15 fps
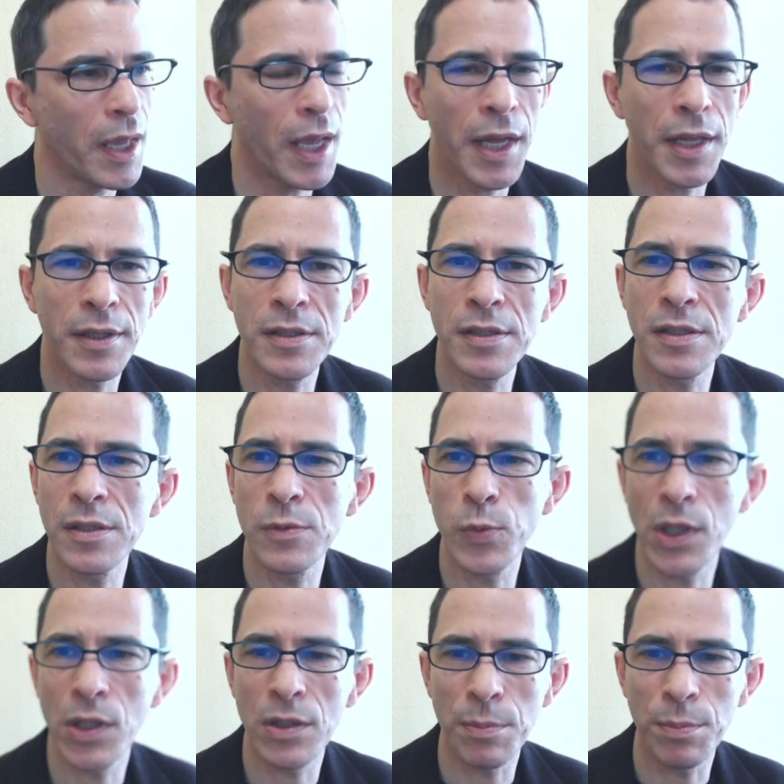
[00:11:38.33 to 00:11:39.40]
And this is
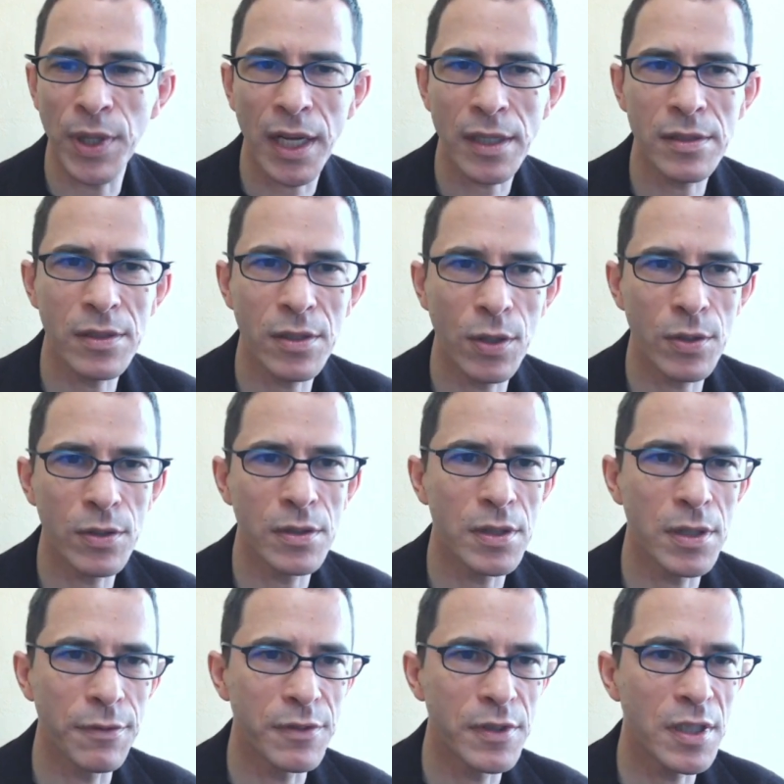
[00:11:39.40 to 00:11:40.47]
where the black stones
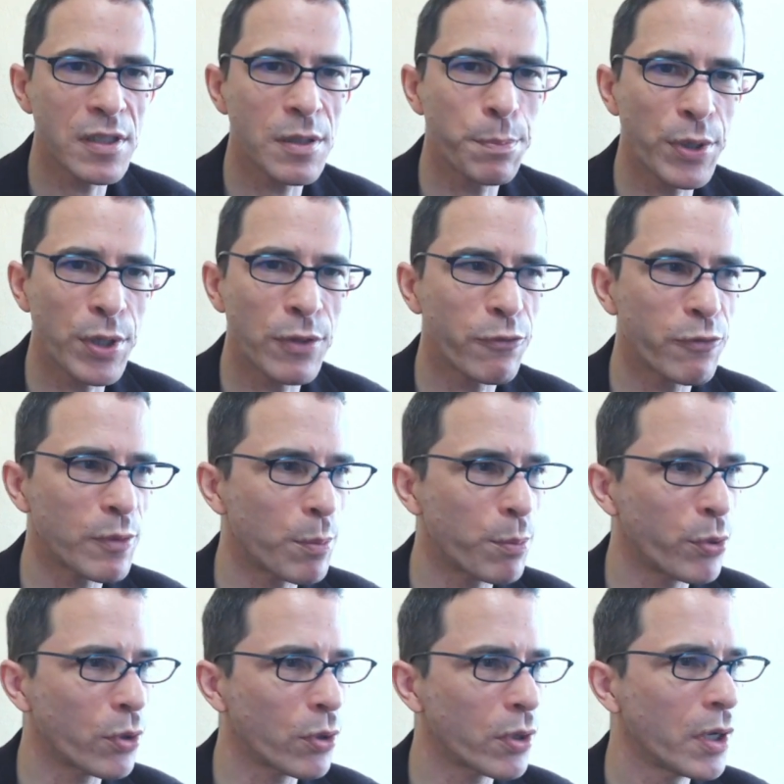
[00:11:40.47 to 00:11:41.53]
have disappeared from the
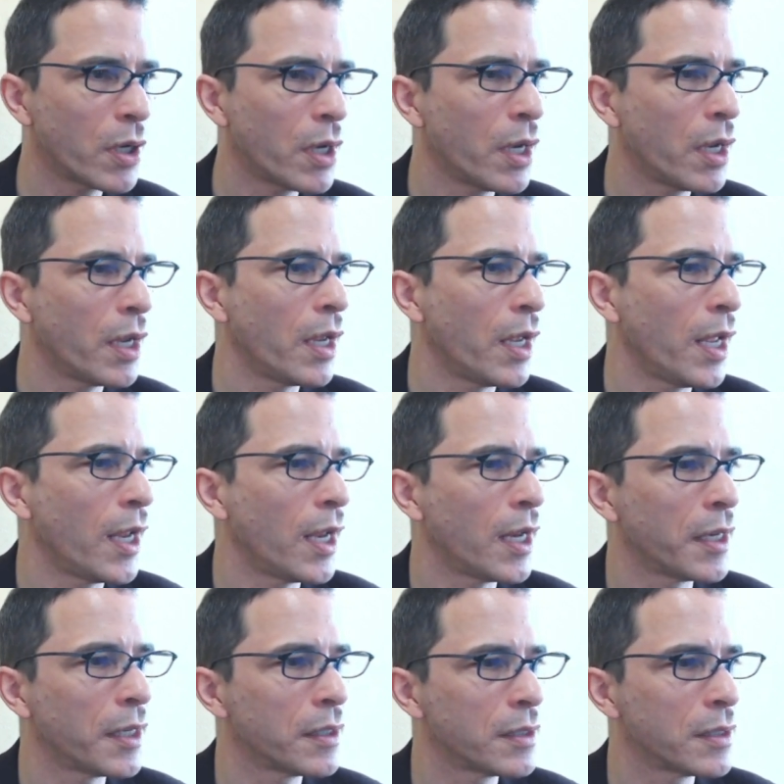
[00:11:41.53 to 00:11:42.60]
board,
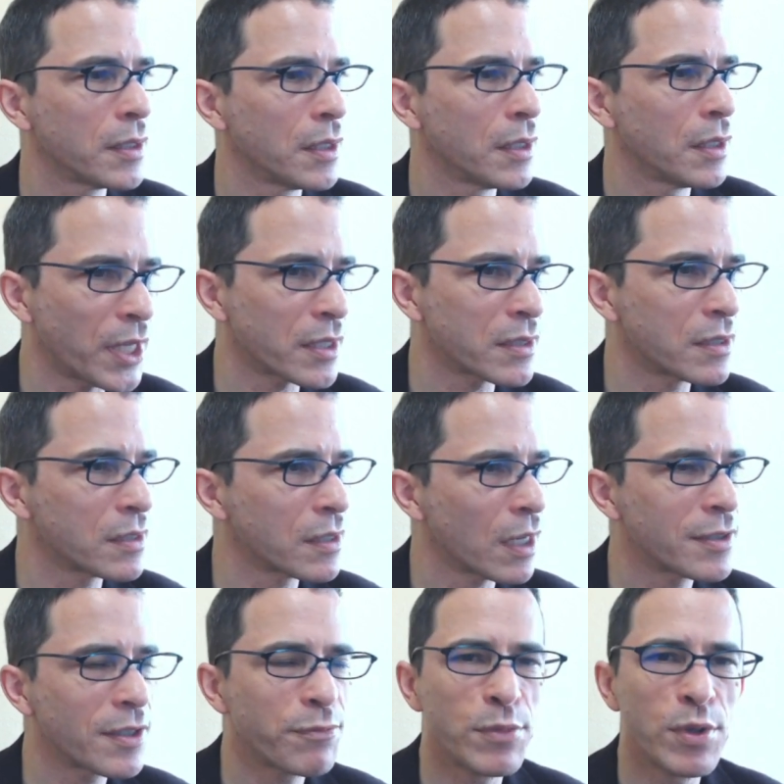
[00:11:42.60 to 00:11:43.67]
and black's
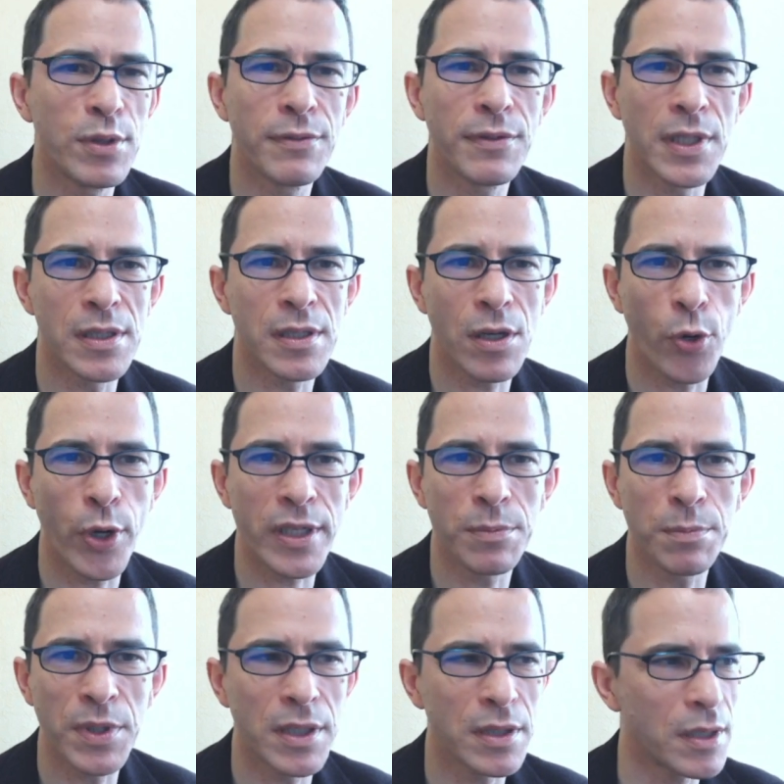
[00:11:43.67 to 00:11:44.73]
decisive move is going to
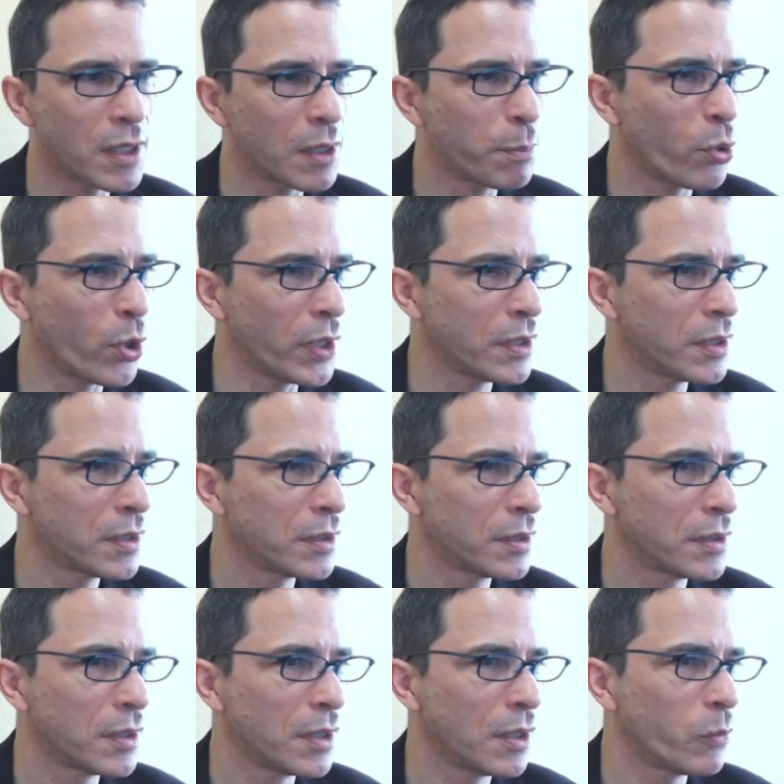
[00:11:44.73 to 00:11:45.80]
be at a point
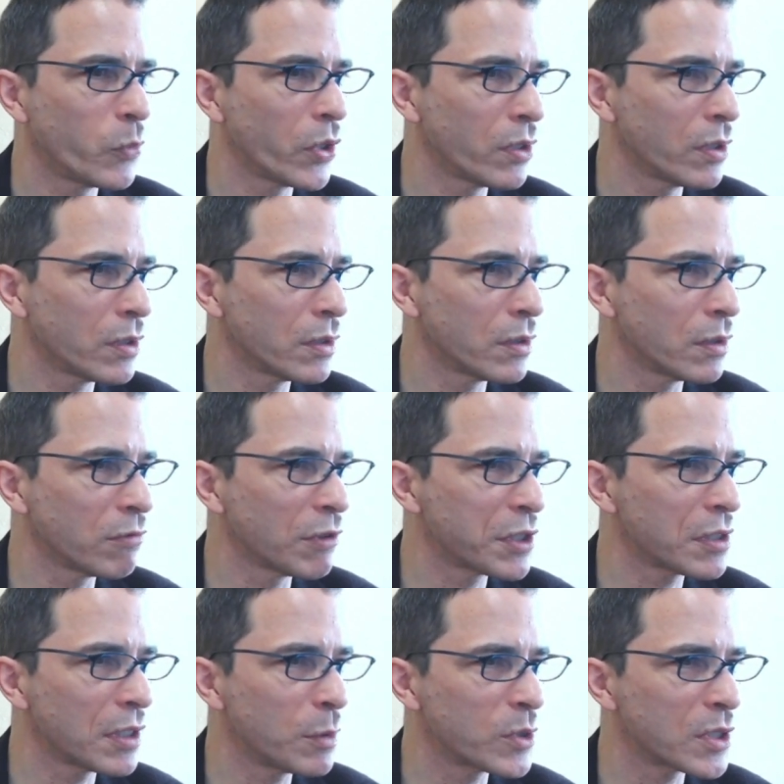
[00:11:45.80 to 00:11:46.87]
where there
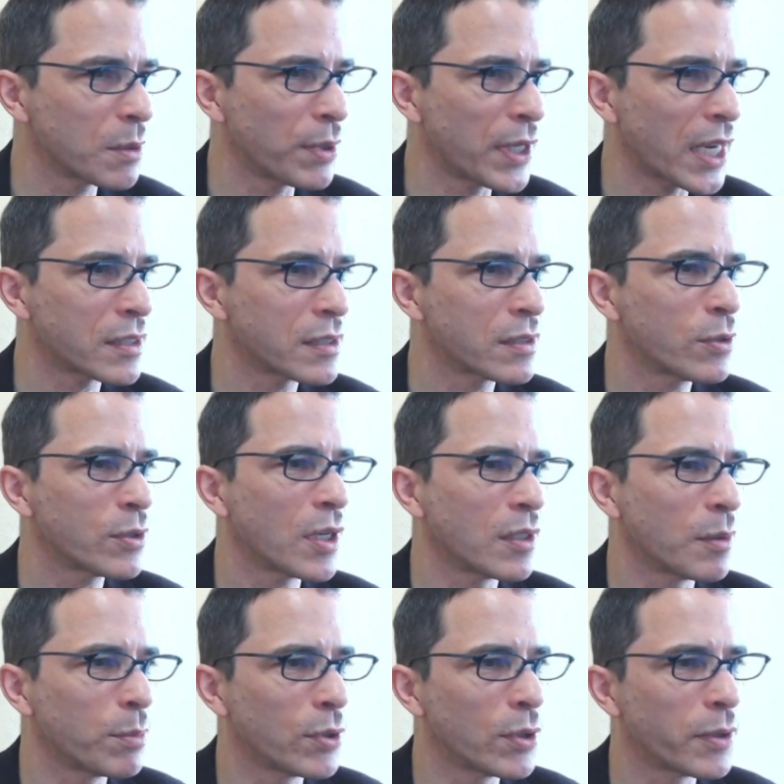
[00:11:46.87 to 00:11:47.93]
originally was a black stone on the
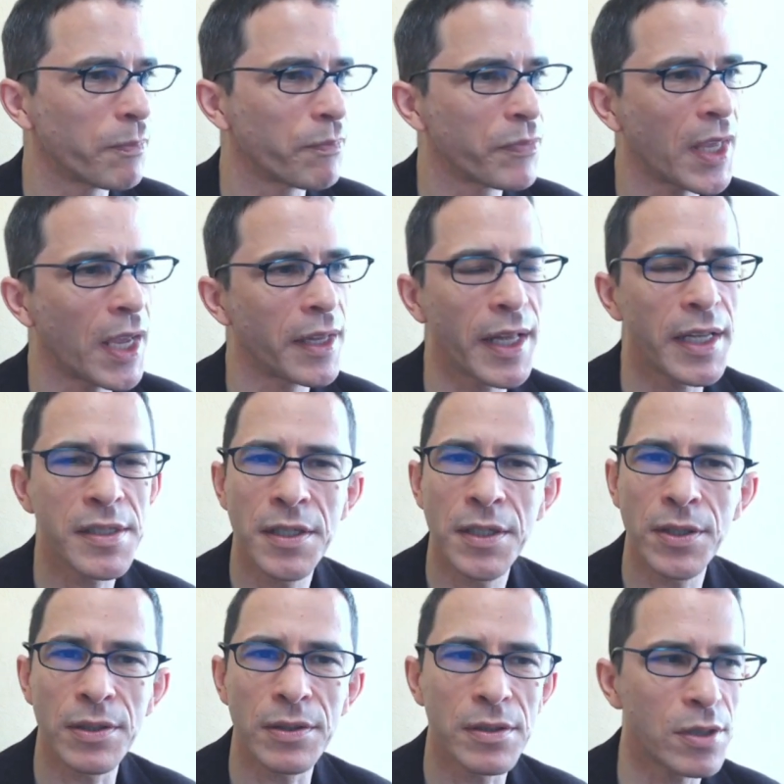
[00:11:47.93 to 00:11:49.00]
board, and that's
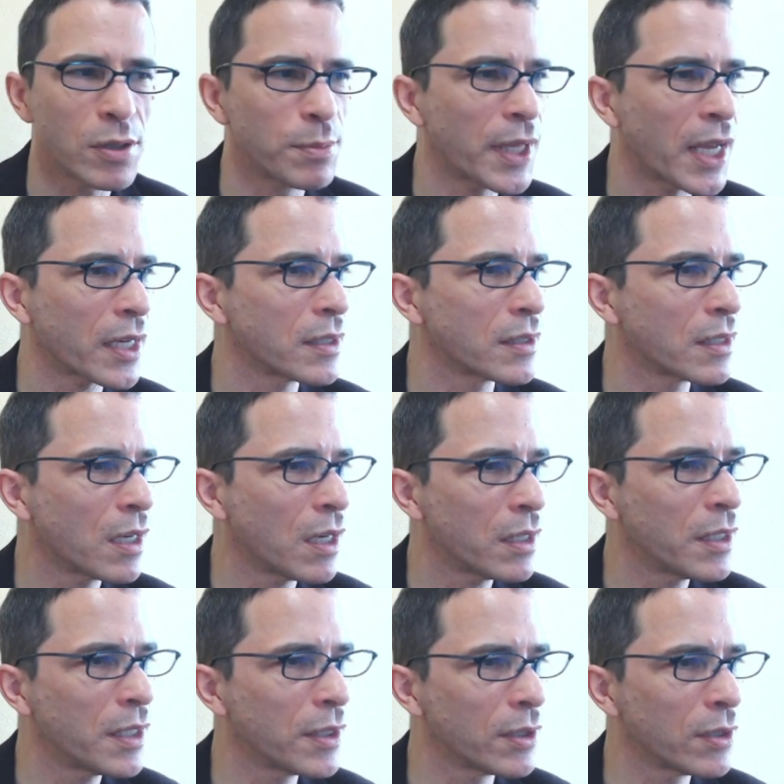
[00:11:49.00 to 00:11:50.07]
here. So black can
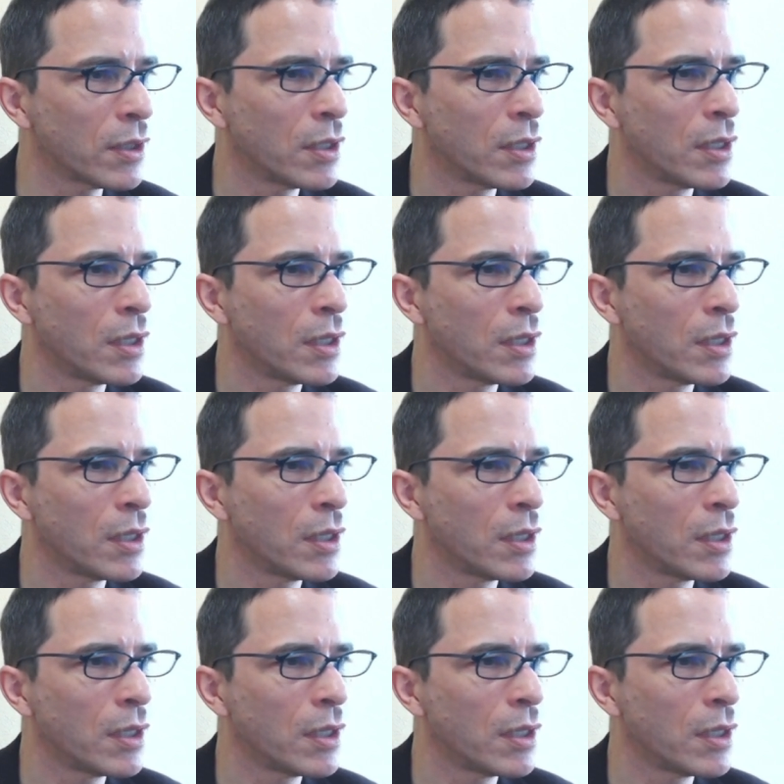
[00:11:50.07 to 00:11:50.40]
cut here